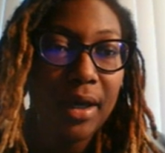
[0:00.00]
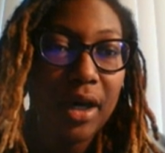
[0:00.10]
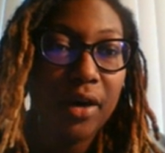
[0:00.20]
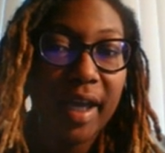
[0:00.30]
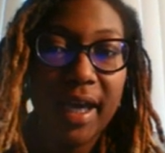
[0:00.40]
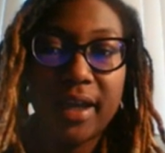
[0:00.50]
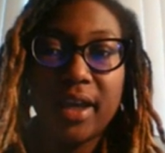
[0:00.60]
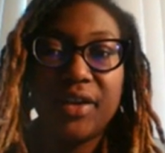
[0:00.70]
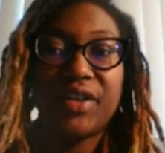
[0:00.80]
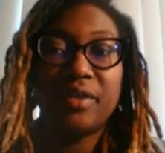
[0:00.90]
Okay,
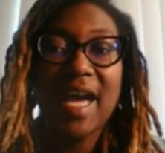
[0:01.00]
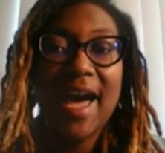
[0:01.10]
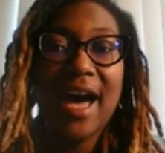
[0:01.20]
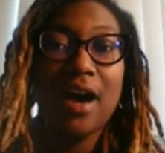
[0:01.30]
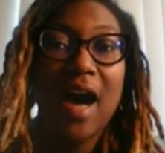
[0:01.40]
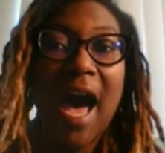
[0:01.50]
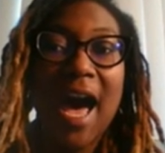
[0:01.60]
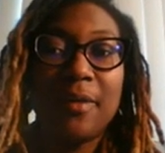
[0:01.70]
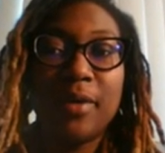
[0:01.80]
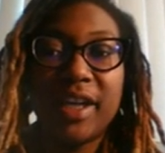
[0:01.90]
so
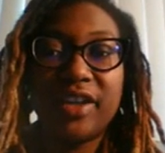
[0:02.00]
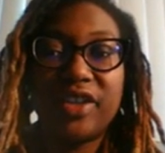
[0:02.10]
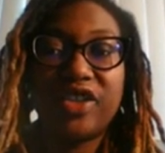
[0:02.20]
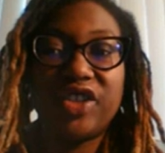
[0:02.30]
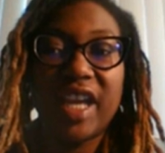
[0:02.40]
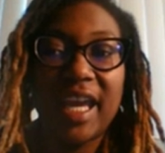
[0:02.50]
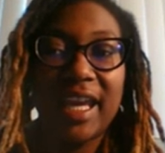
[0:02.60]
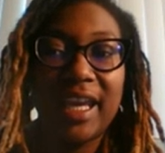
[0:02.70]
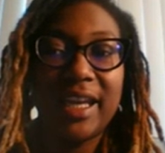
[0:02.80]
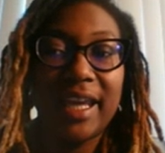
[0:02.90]
now I want to
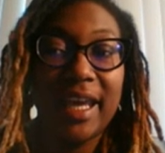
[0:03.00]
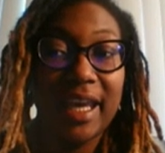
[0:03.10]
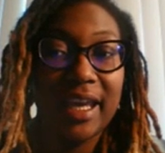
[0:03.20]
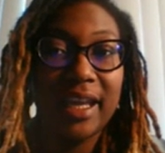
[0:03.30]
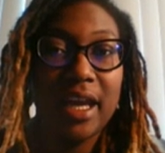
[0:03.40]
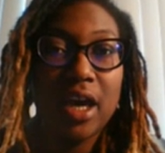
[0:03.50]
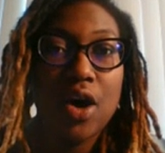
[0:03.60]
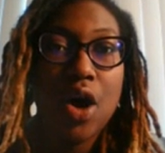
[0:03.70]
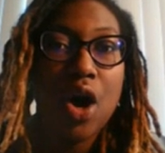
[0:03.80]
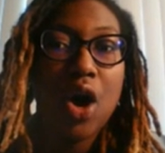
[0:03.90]
shade in
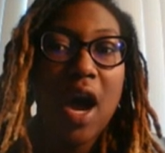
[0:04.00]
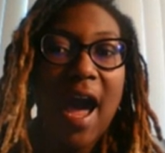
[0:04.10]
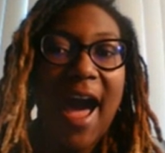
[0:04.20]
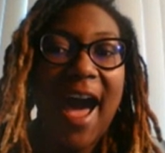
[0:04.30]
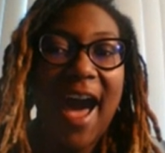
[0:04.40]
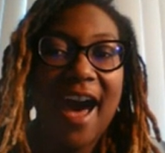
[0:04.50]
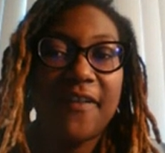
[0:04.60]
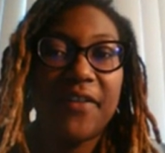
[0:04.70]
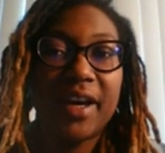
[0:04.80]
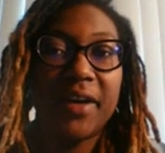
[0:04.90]

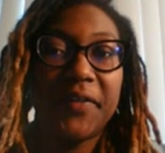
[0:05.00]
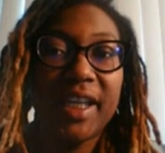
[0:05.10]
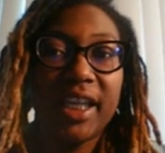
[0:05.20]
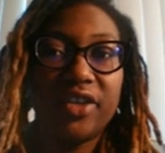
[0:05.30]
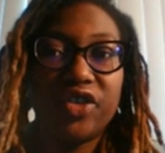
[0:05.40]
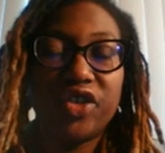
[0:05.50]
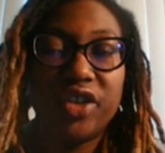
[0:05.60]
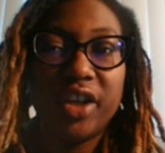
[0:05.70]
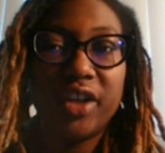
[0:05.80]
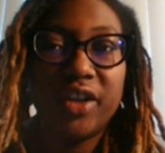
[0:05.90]
half of each.
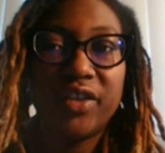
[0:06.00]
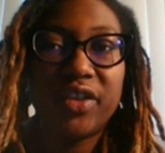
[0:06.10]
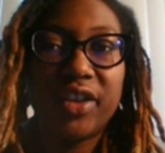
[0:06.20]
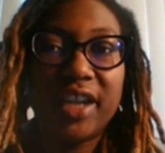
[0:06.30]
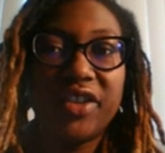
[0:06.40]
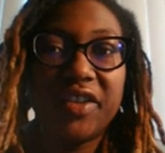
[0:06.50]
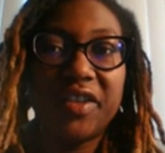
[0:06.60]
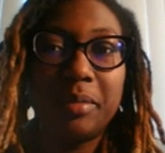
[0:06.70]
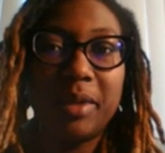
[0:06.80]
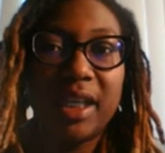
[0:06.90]
So that just
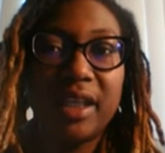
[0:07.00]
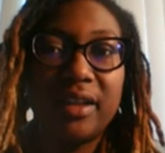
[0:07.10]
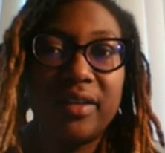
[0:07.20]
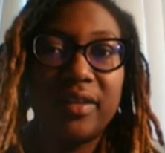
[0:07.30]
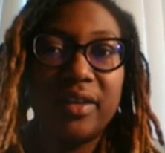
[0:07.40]
means